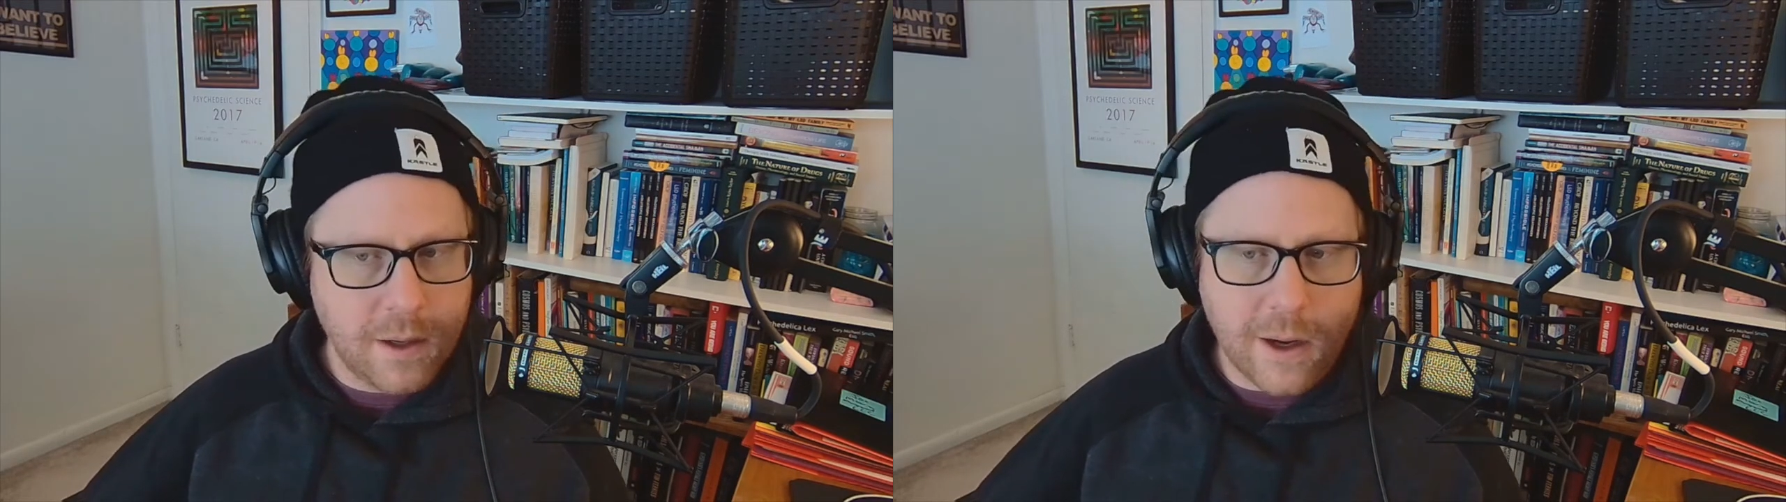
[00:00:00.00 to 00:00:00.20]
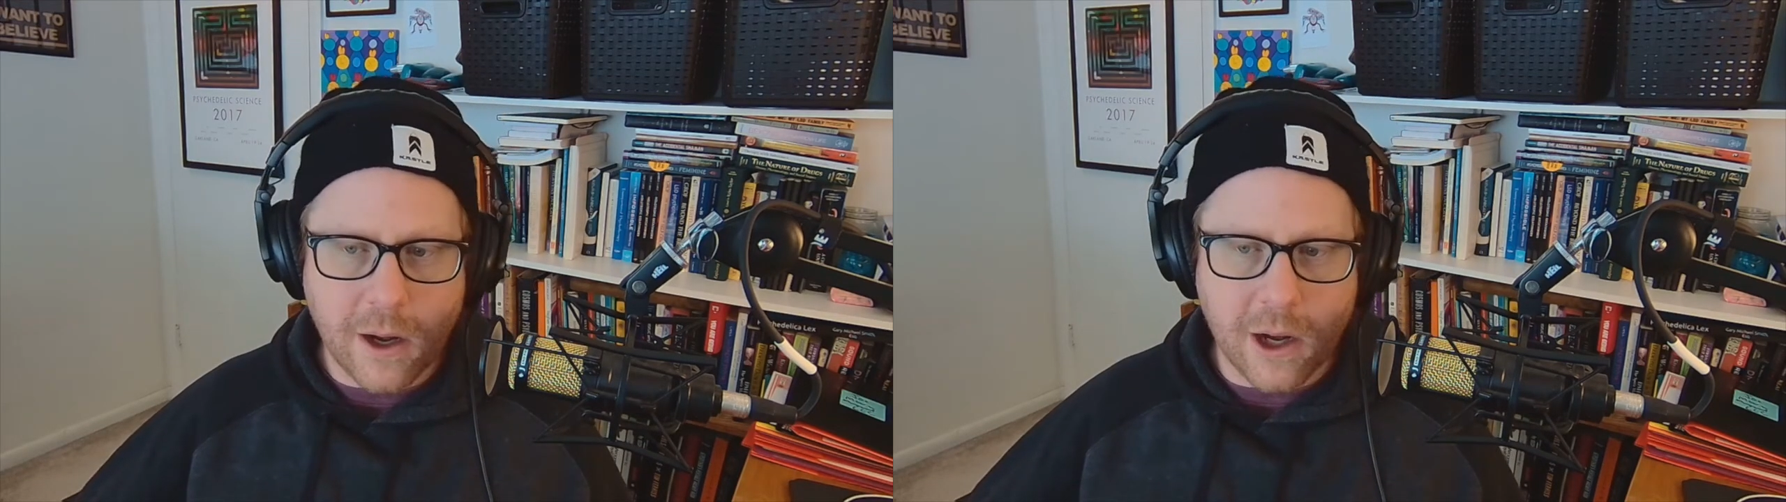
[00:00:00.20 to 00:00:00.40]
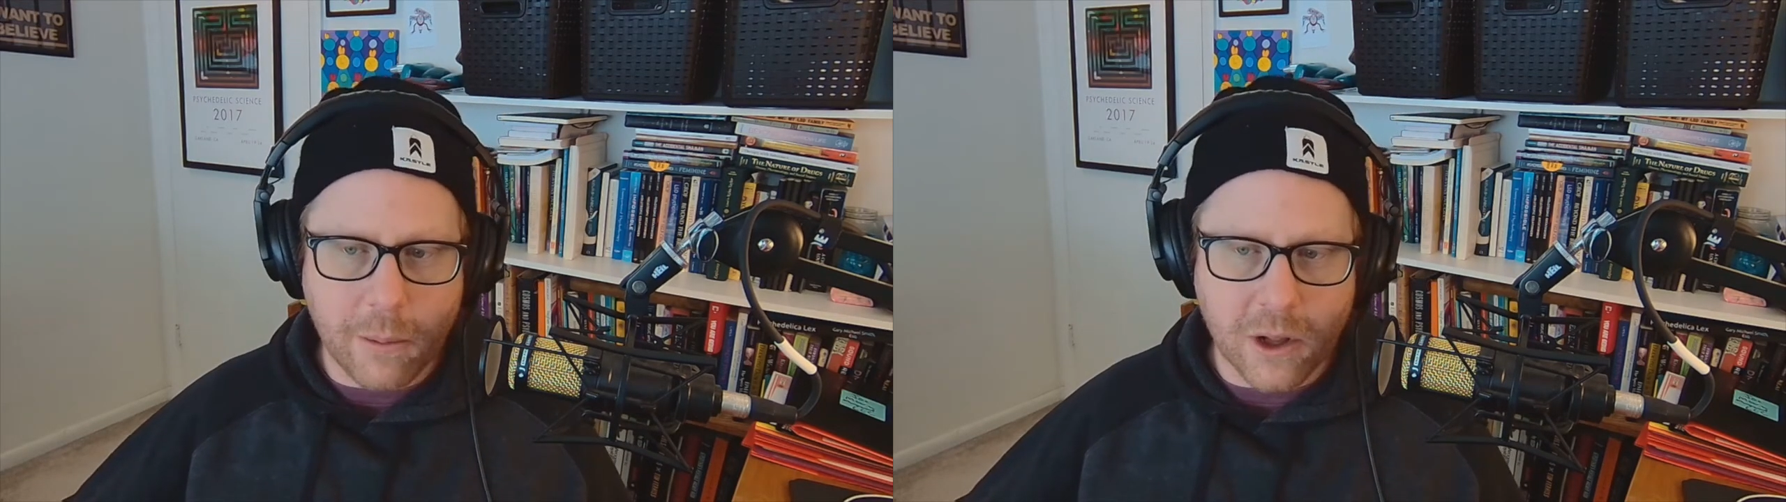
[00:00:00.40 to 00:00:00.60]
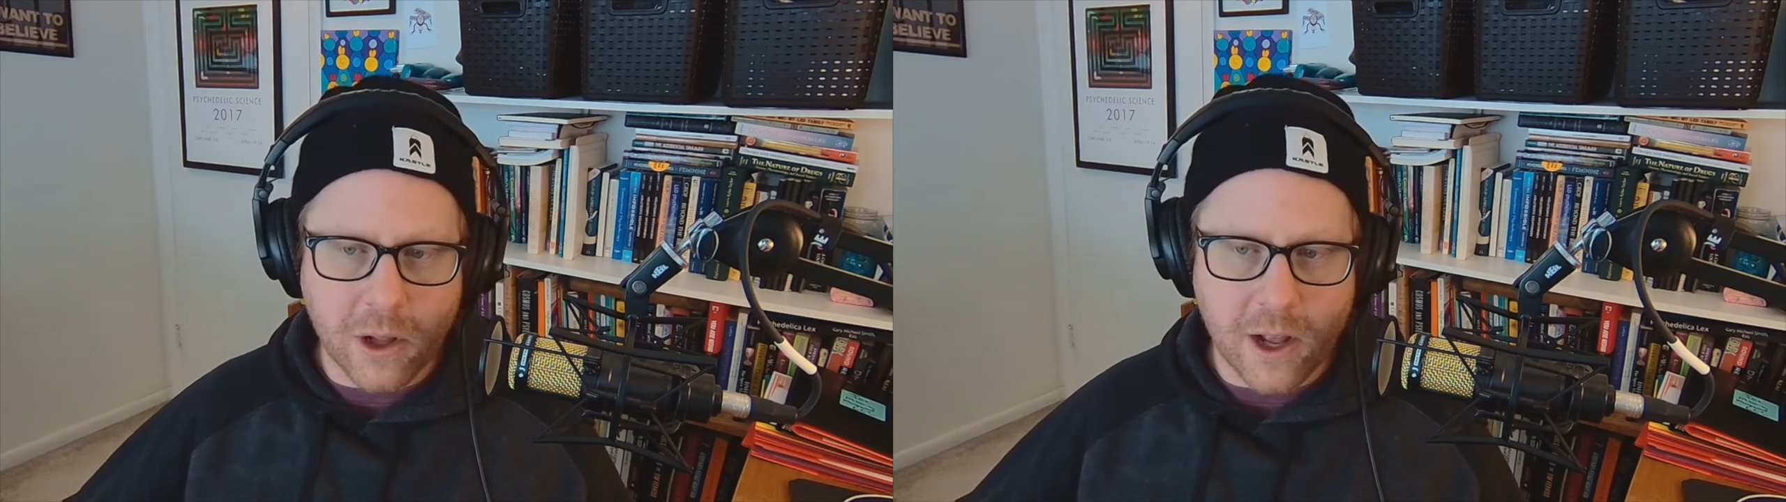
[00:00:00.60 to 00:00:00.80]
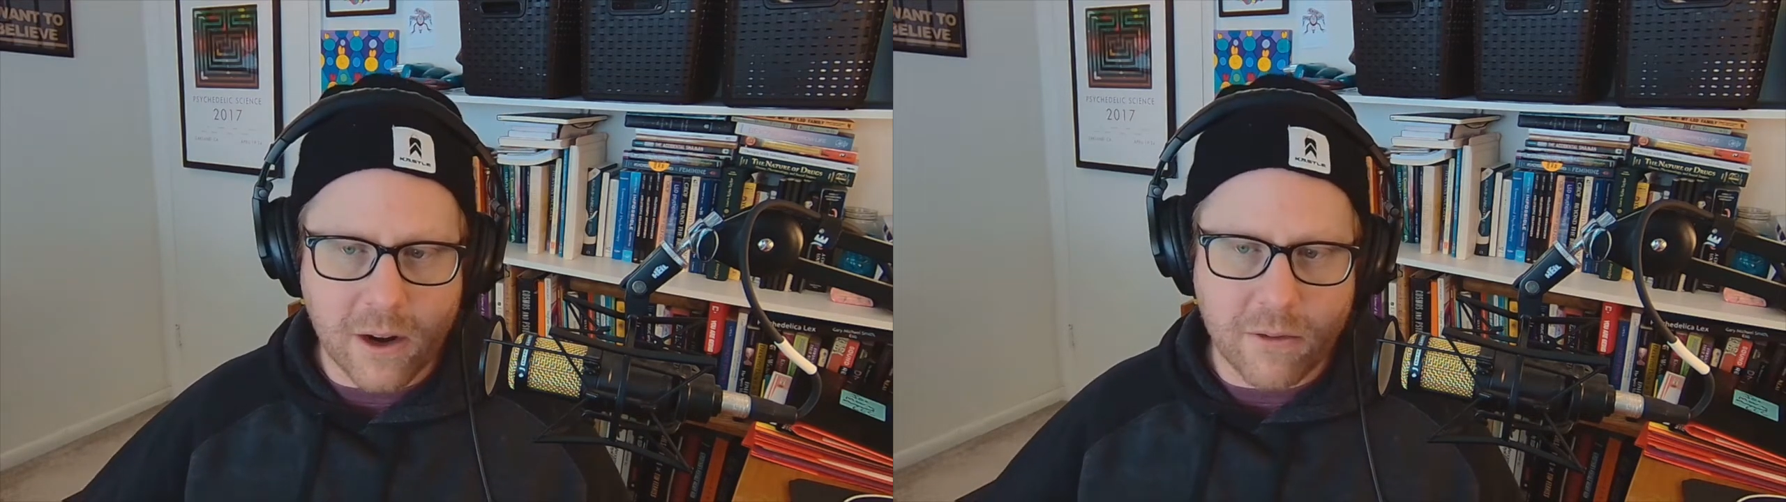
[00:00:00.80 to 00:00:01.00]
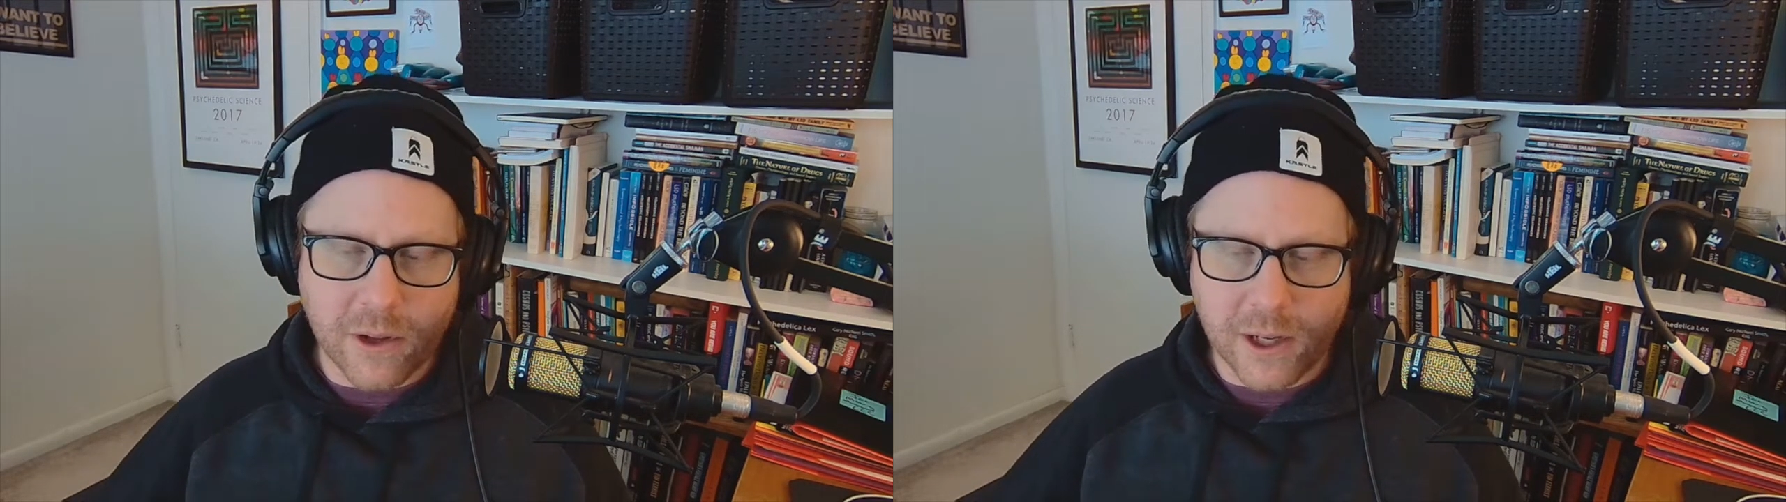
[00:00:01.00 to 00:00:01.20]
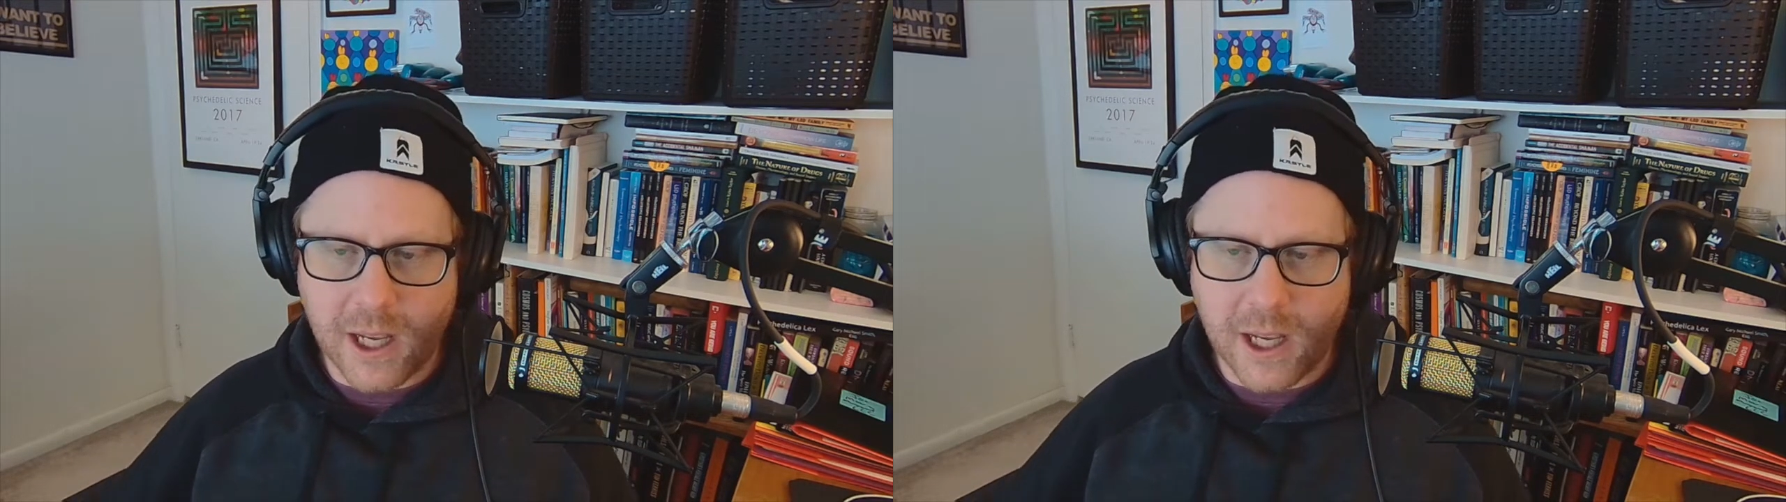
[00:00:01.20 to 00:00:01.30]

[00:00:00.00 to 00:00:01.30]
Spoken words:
a lot of like